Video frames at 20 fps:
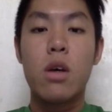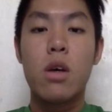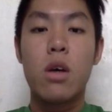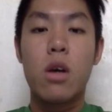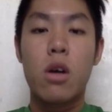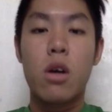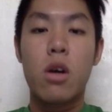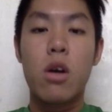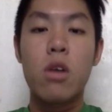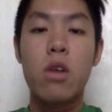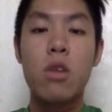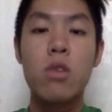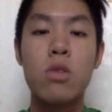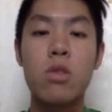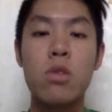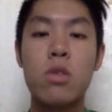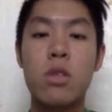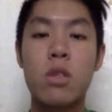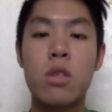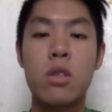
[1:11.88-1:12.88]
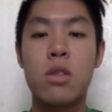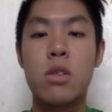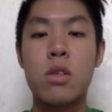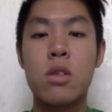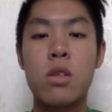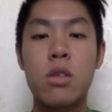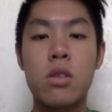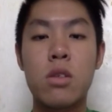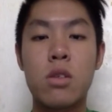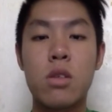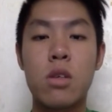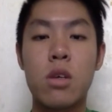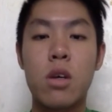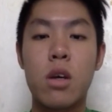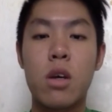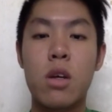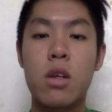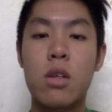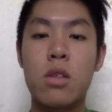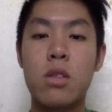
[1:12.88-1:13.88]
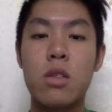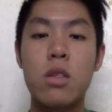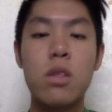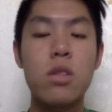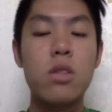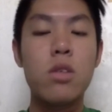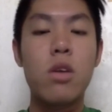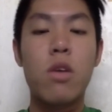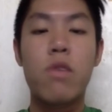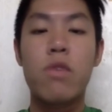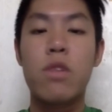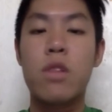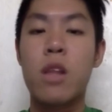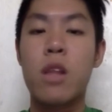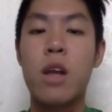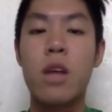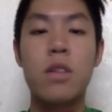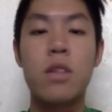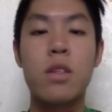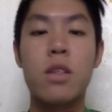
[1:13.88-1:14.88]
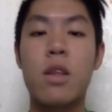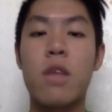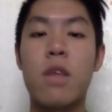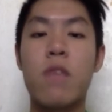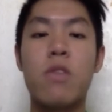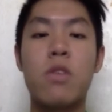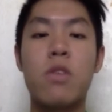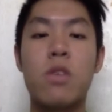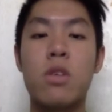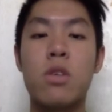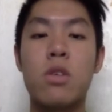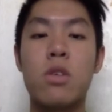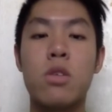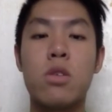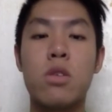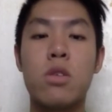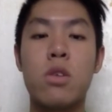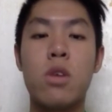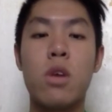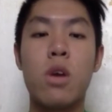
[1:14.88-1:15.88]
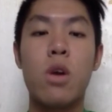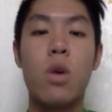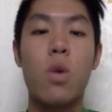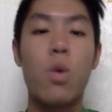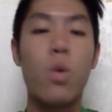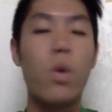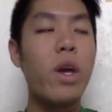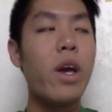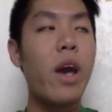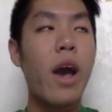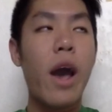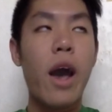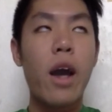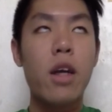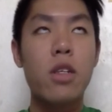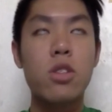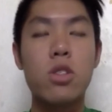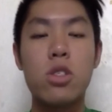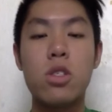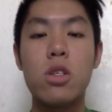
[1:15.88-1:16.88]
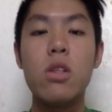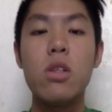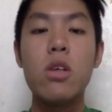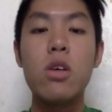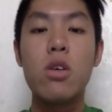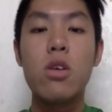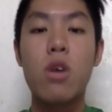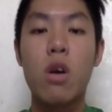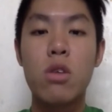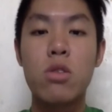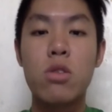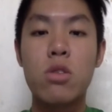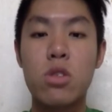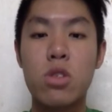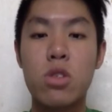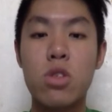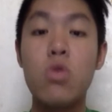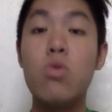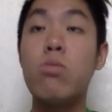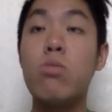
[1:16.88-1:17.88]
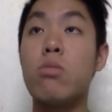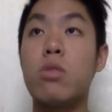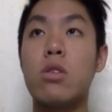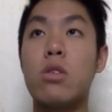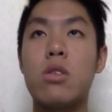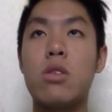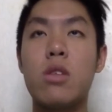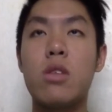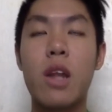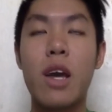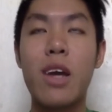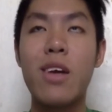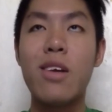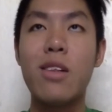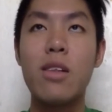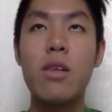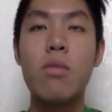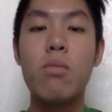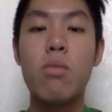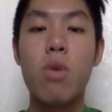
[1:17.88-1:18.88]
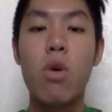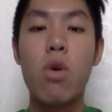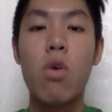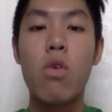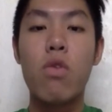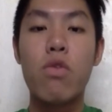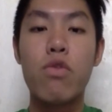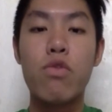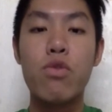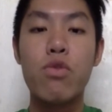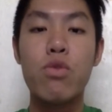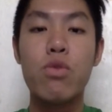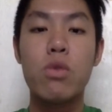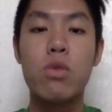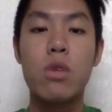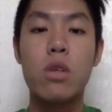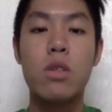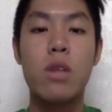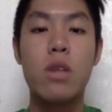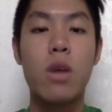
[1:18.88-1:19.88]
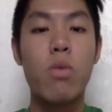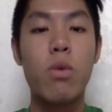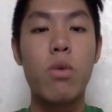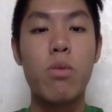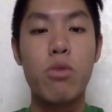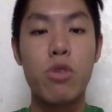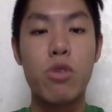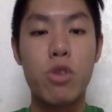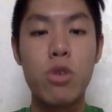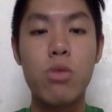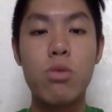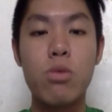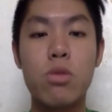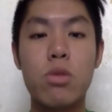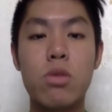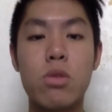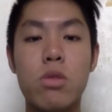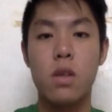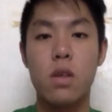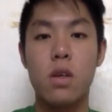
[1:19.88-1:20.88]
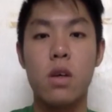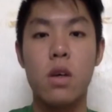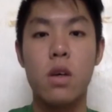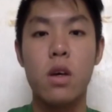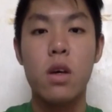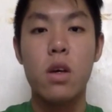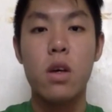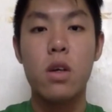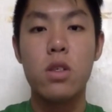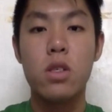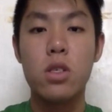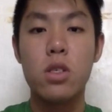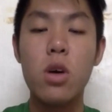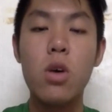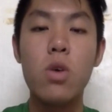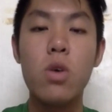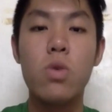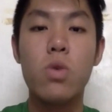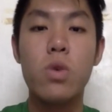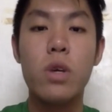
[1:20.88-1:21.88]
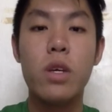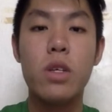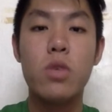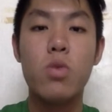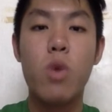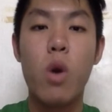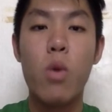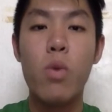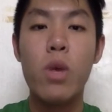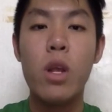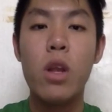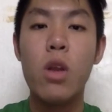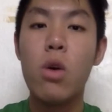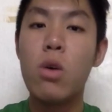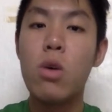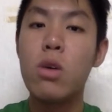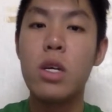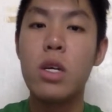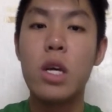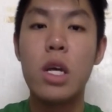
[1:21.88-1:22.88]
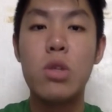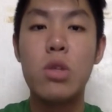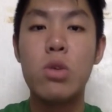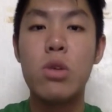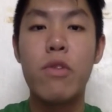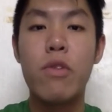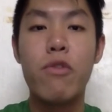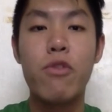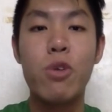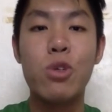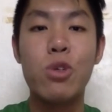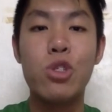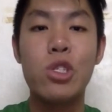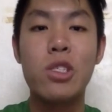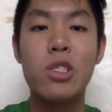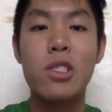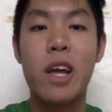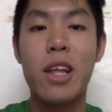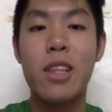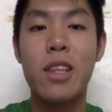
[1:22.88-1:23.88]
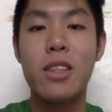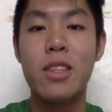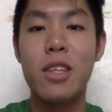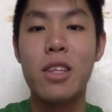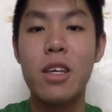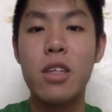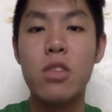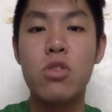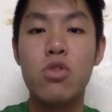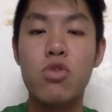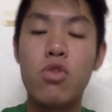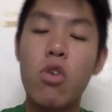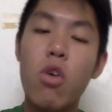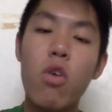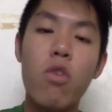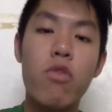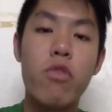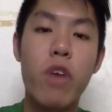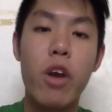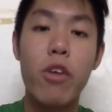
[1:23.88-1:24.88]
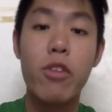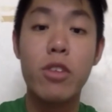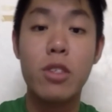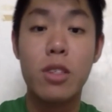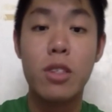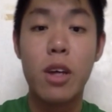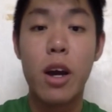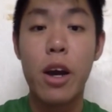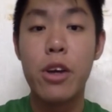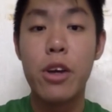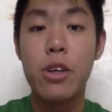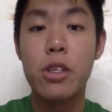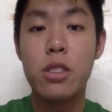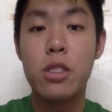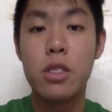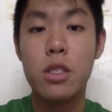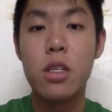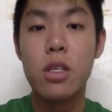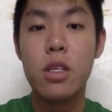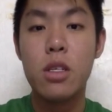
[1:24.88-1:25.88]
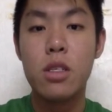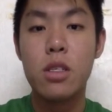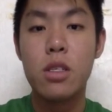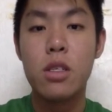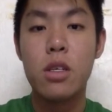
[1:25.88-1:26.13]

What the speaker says: According to statistics, in the 6 of the last 11 years, we actually consume slightly more food than we produce. So, it's when we look into the future that things grow very dire indeed.